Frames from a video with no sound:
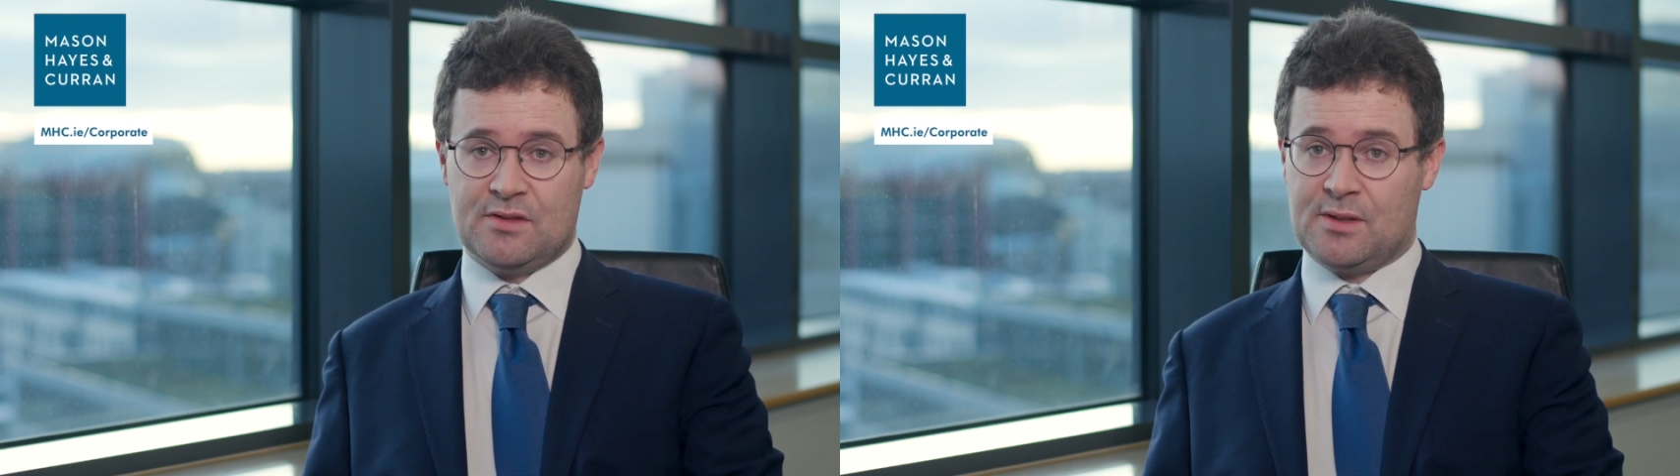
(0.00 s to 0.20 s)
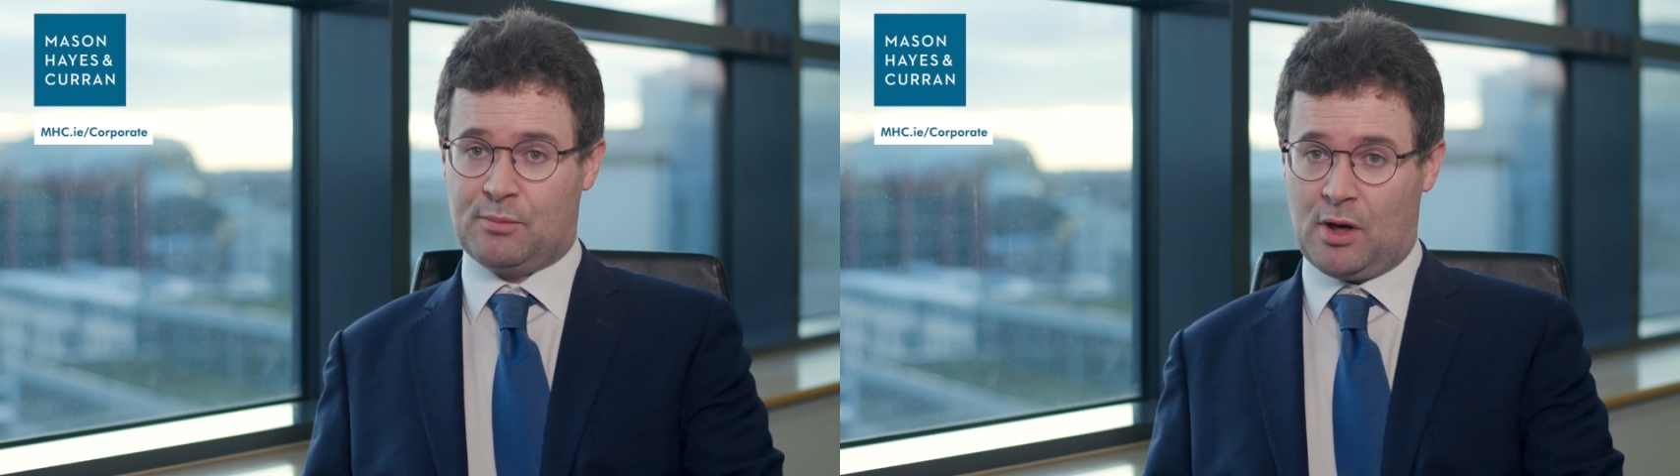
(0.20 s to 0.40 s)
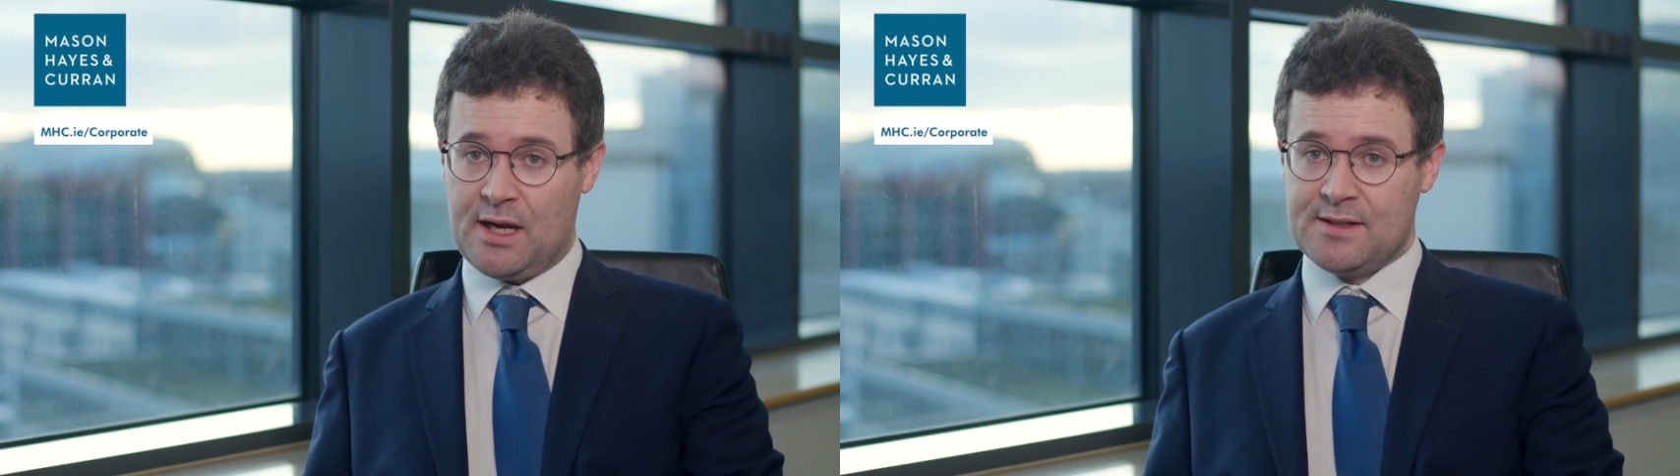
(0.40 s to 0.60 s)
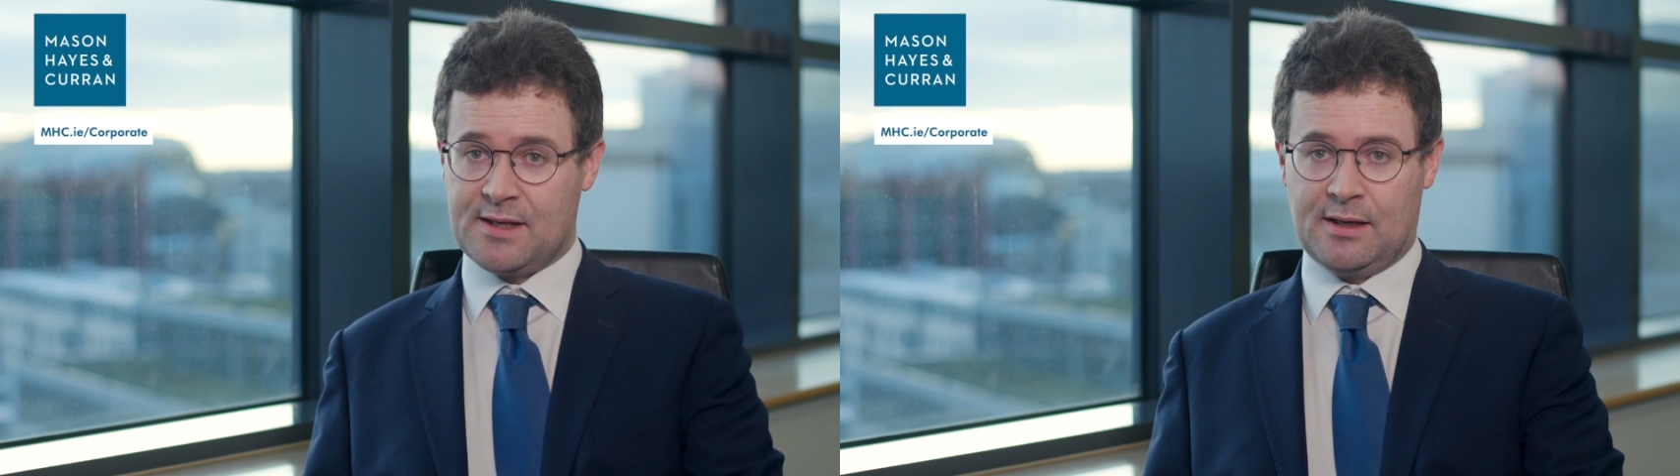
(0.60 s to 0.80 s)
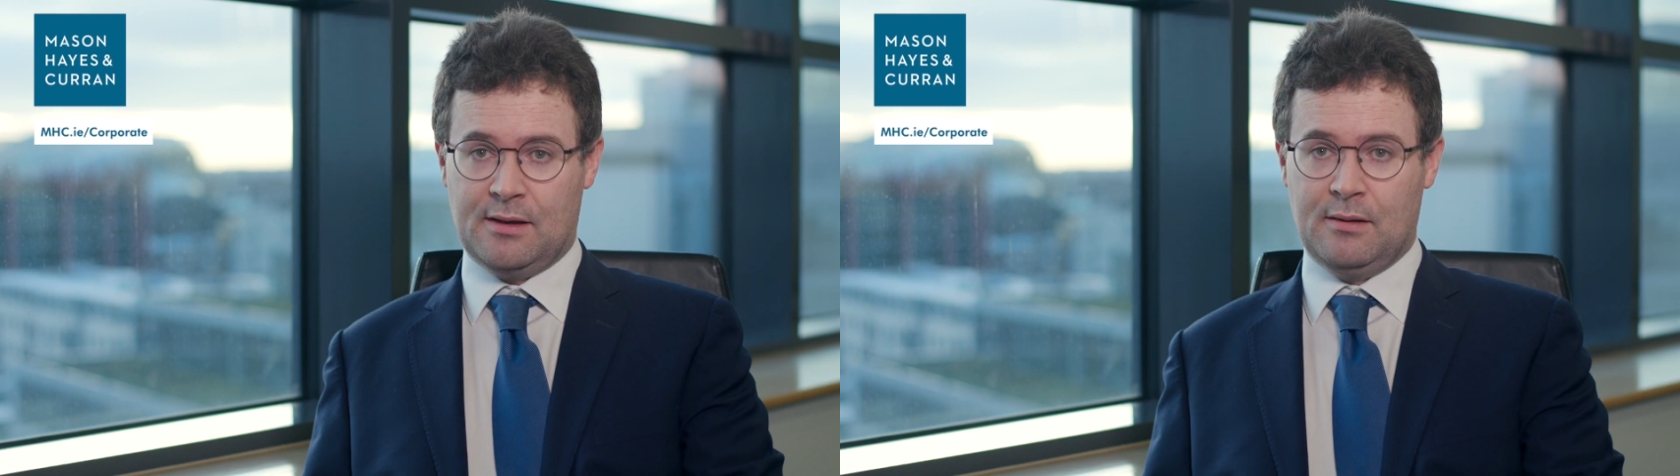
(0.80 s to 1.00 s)

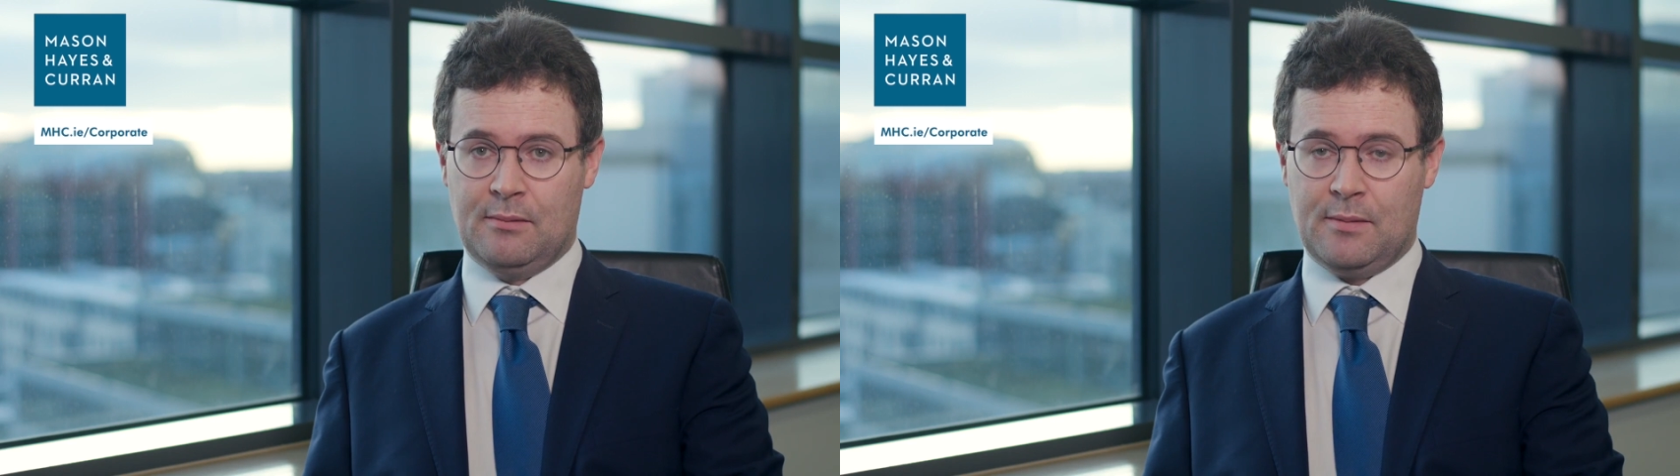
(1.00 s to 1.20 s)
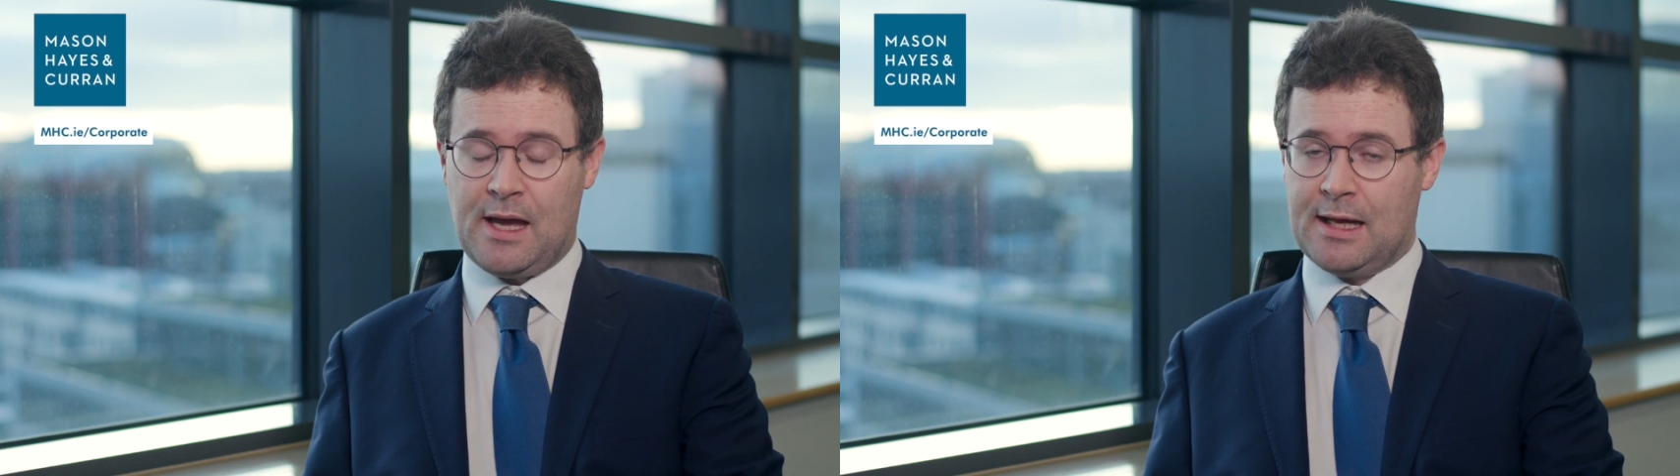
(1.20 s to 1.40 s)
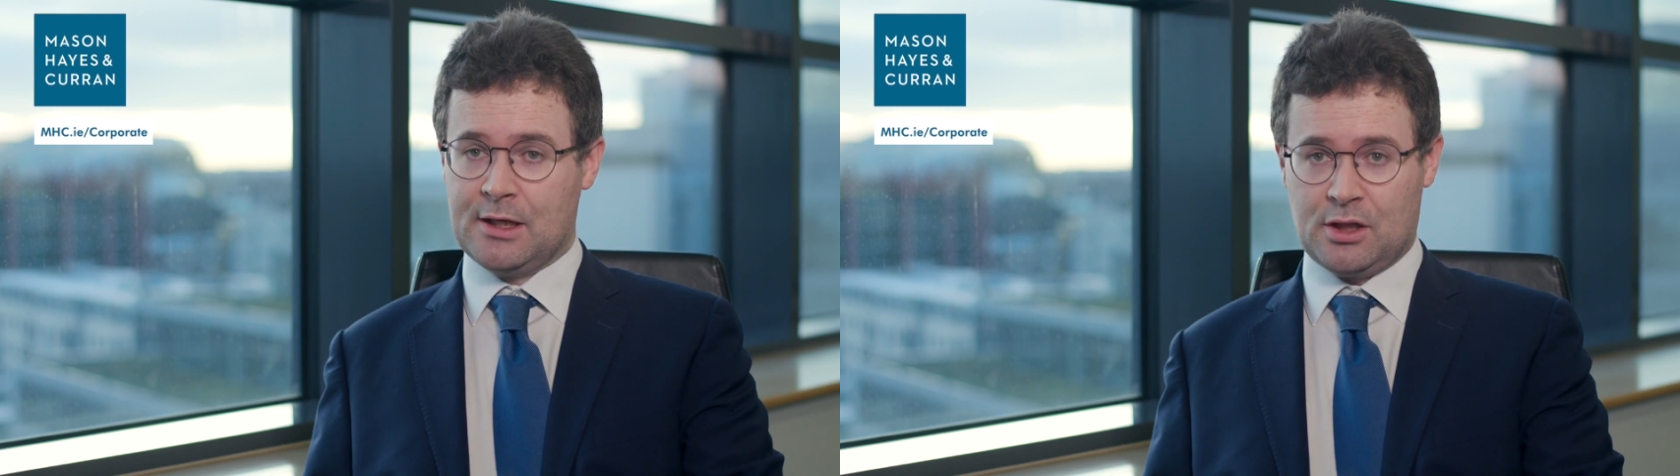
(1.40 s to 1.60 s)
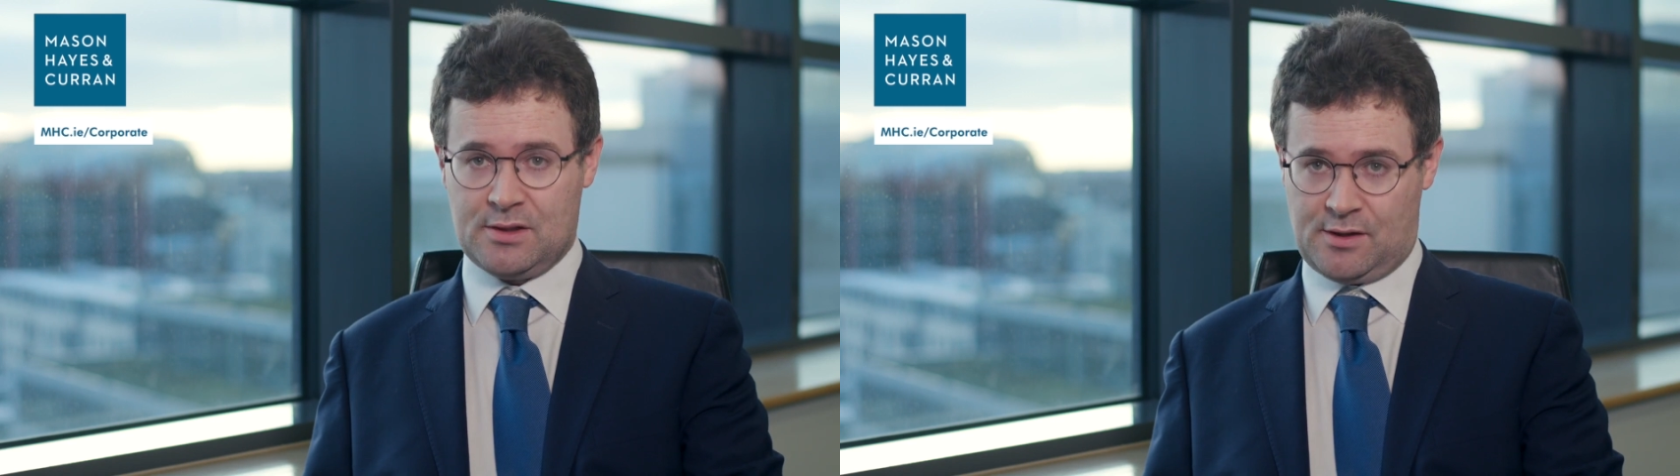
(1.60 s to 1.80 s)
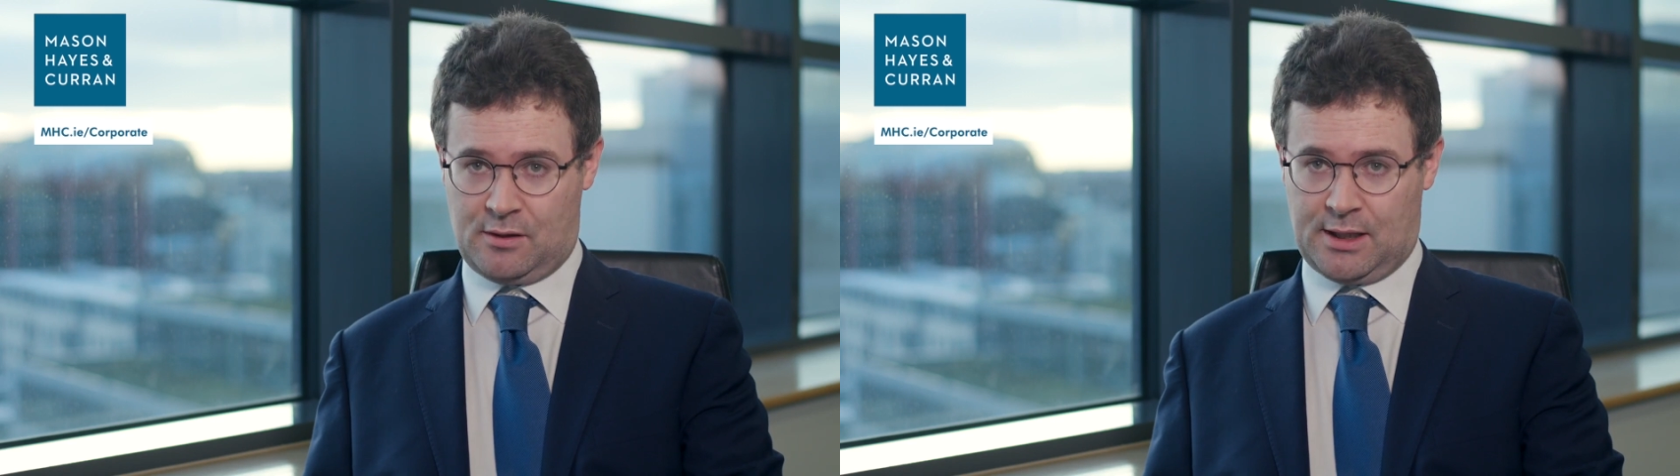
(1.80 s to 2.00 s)
surprising and
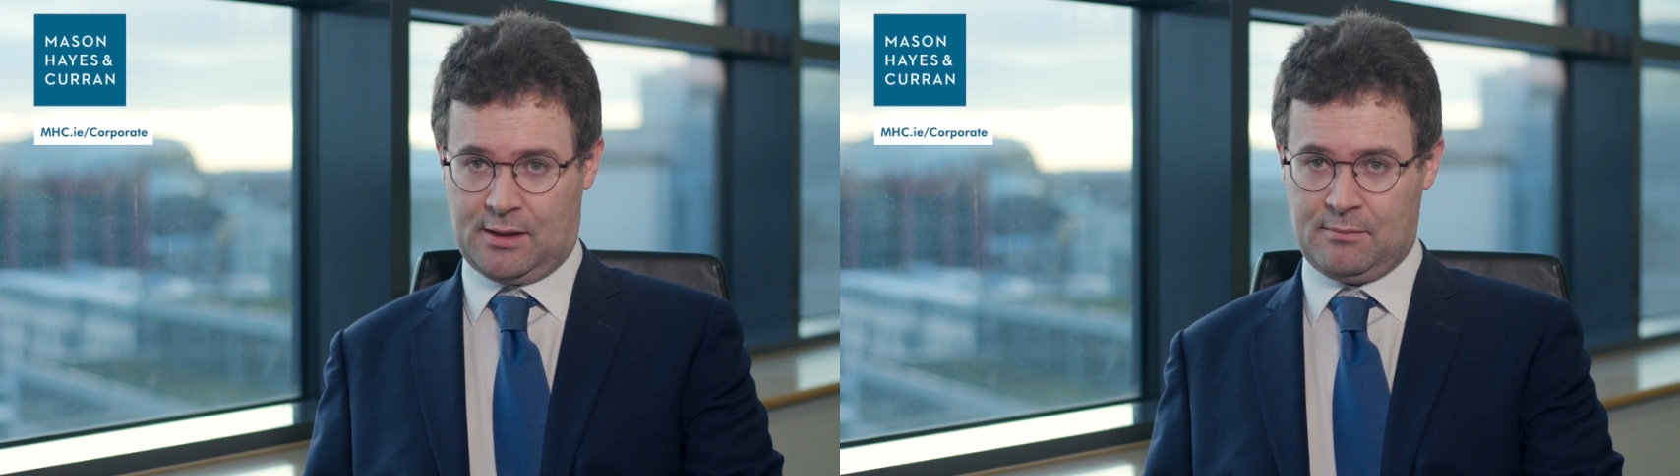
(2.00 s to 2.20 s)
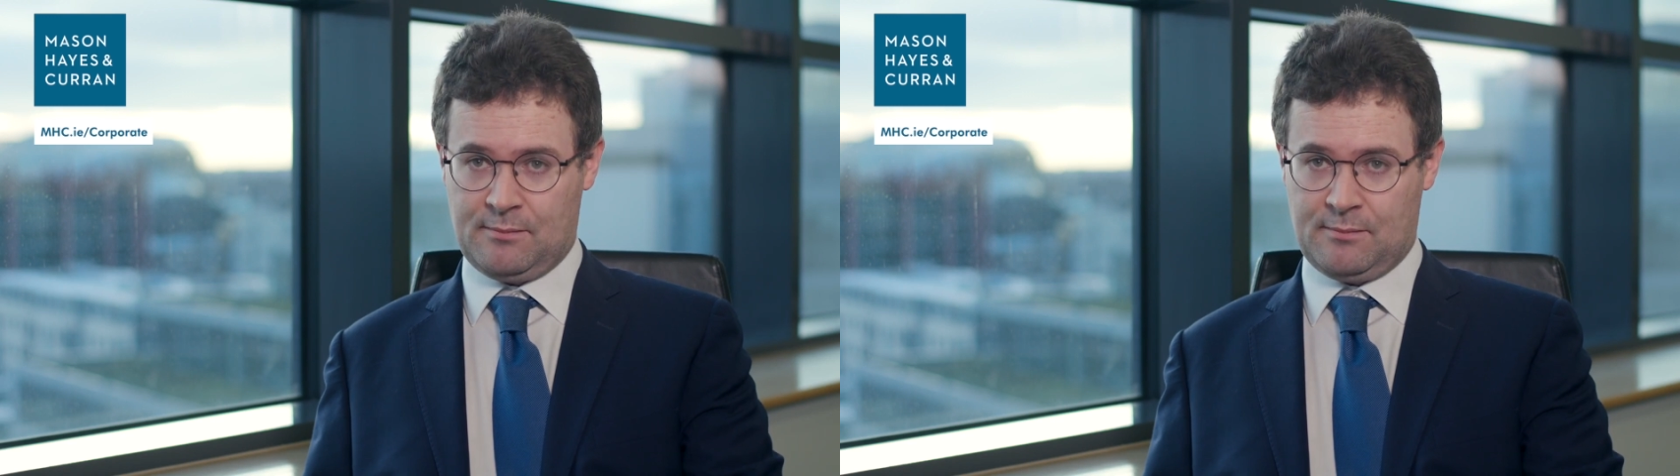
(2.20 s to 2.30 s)
concerning.